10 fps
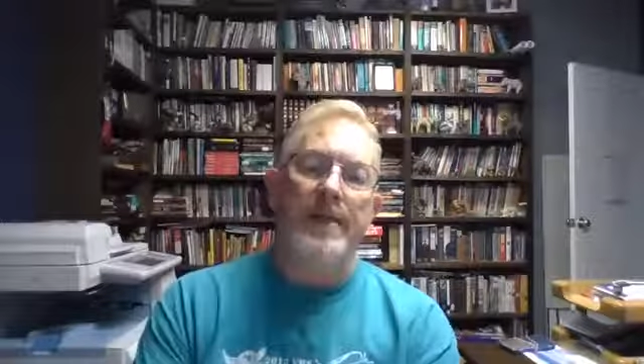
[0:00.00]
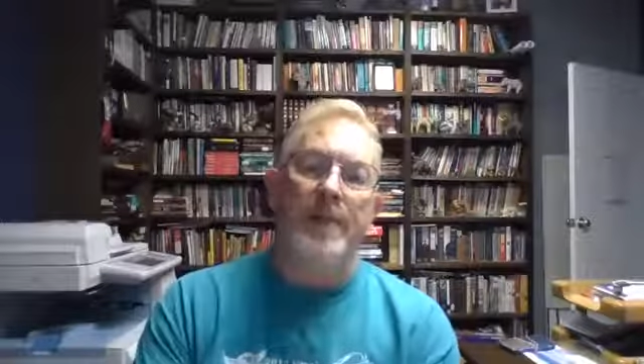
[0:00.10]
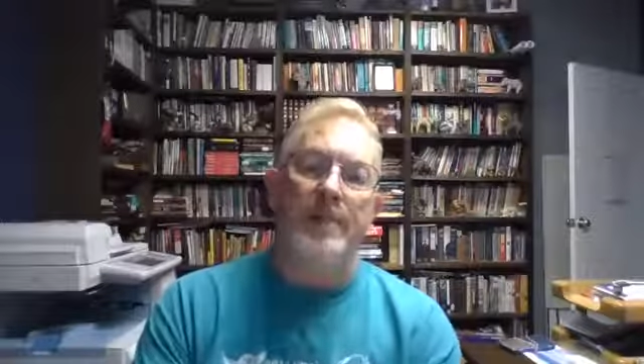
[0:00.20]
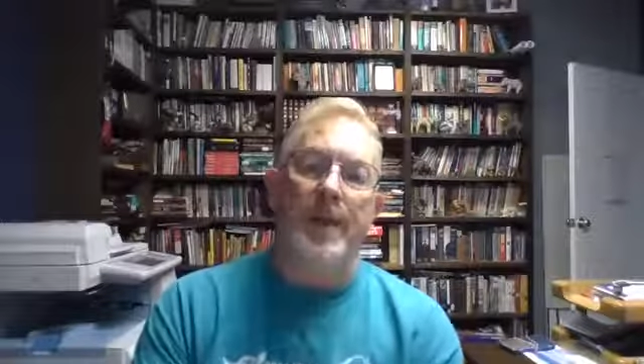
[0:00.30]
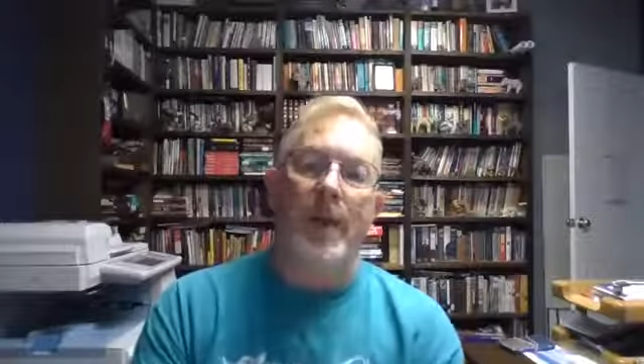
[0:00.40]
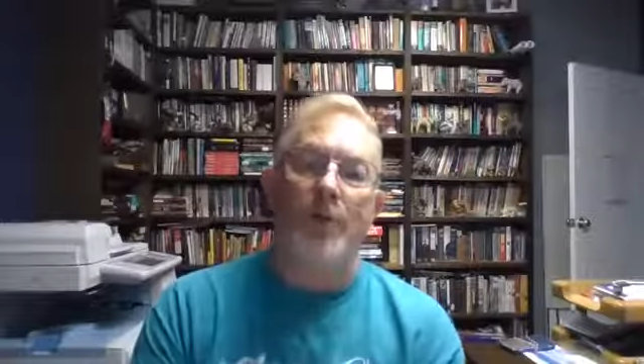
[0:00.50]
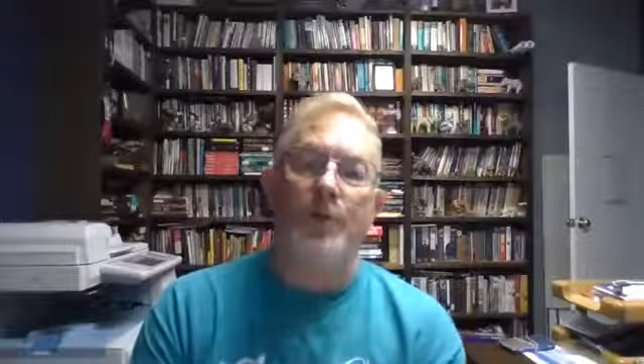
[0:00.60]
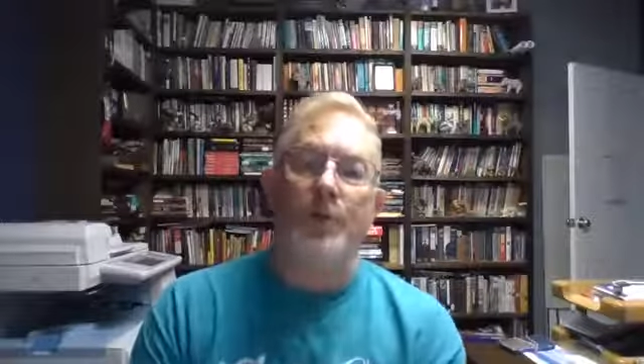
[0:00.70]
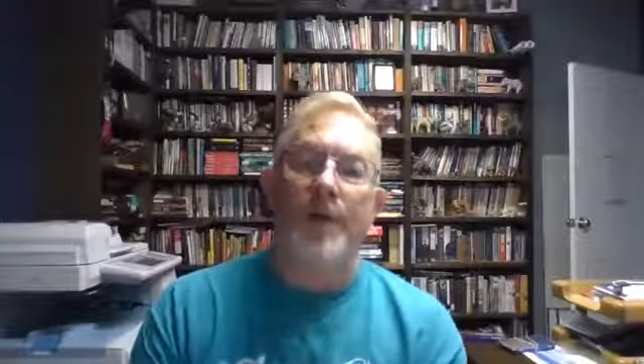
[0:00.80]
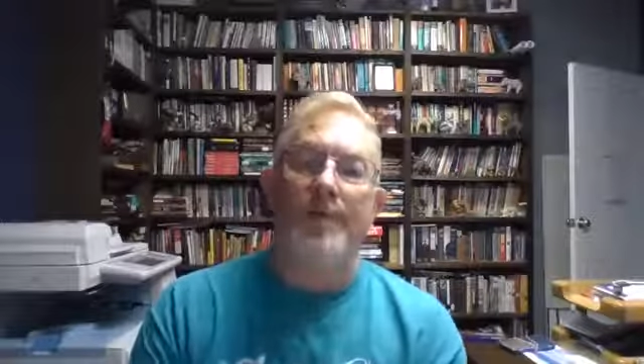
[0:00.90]
it says,
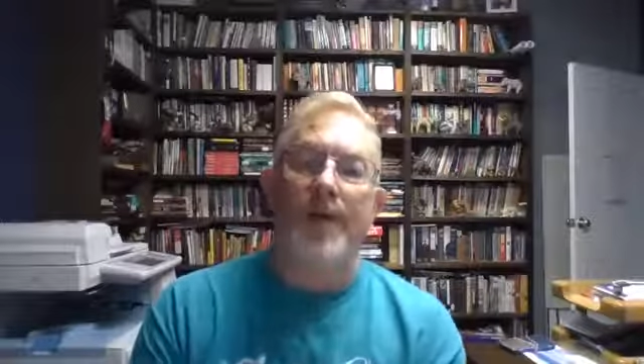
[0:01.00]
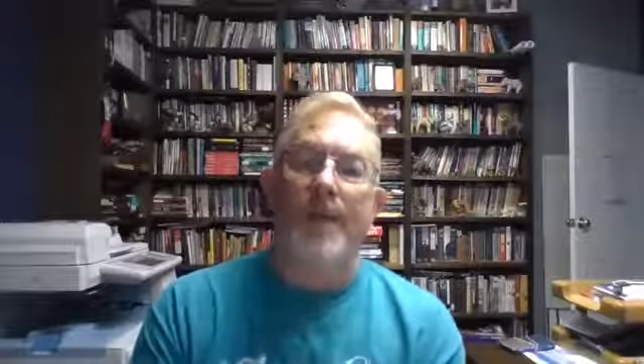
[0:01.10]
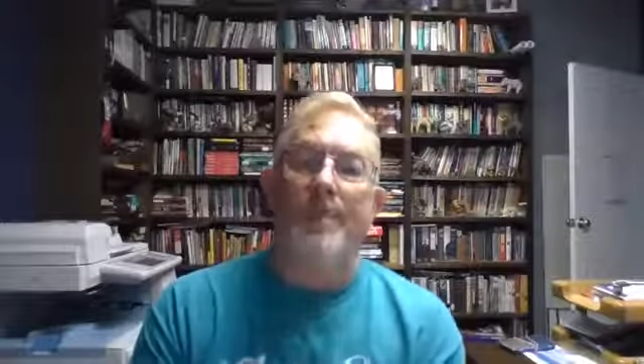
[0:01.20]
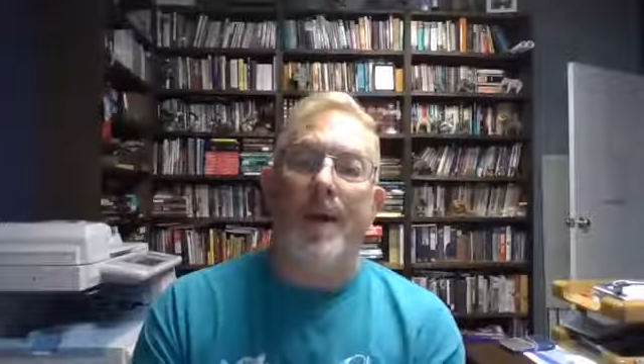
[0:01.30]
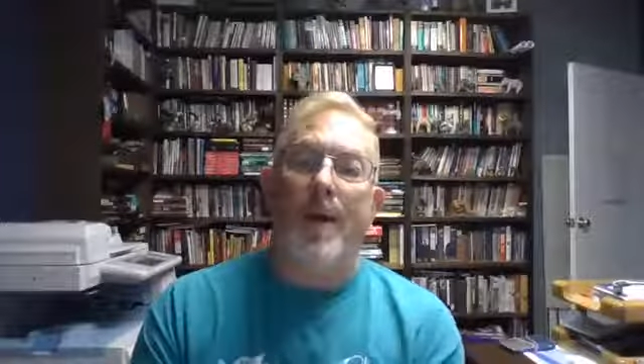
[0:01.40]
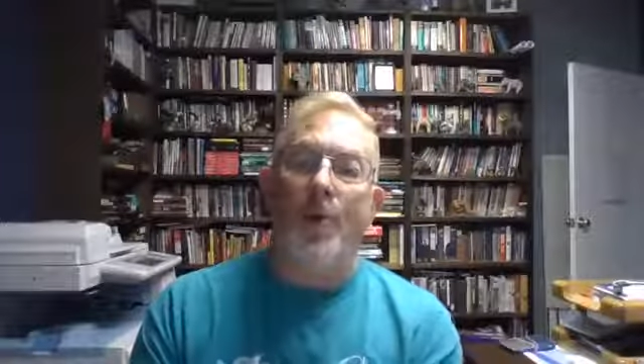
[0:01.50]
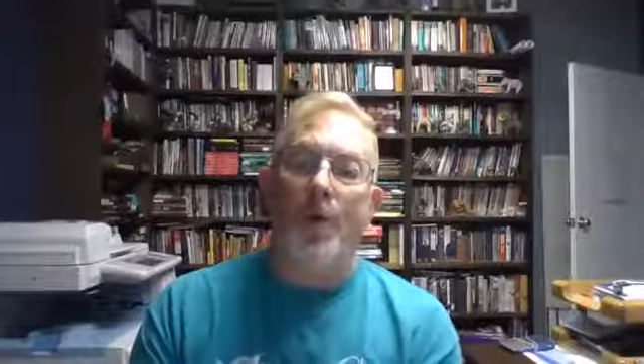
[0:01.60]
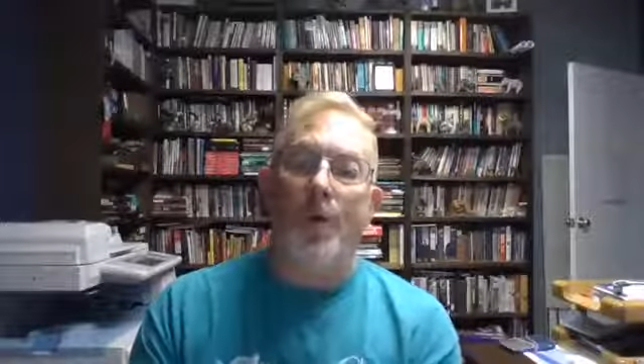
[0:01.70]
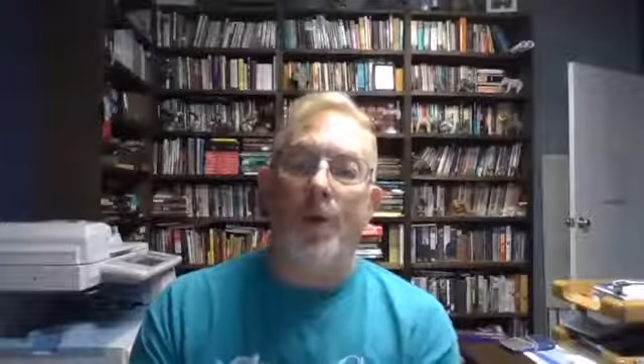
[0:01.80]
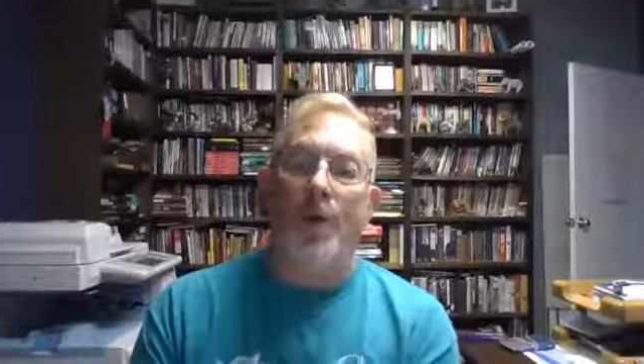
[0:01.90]
"Because you have kept my
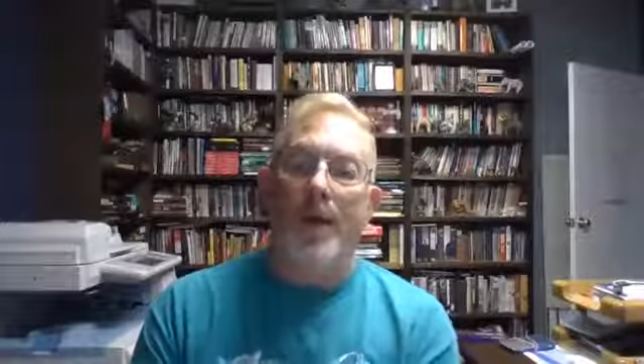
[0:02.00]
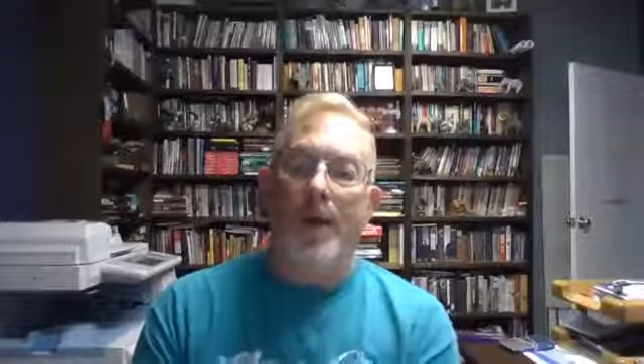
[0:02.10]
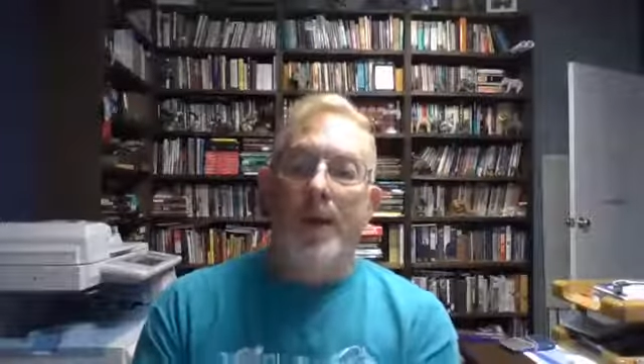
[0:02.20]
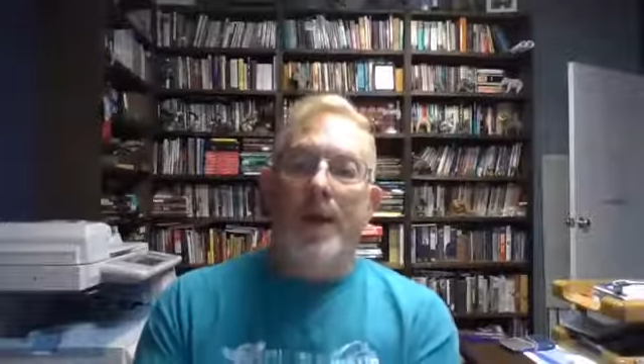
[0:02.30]
word."